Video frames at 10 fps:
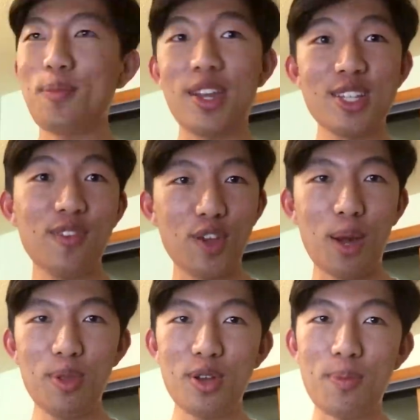Because if you
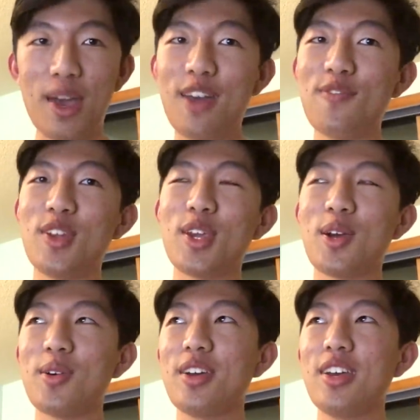upload a bad
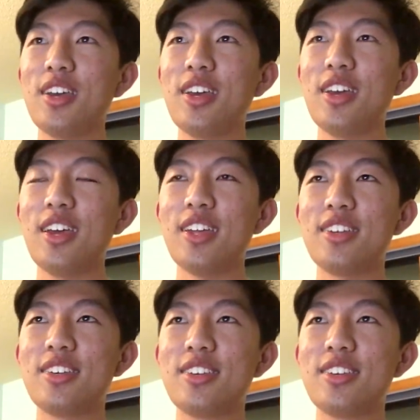video, it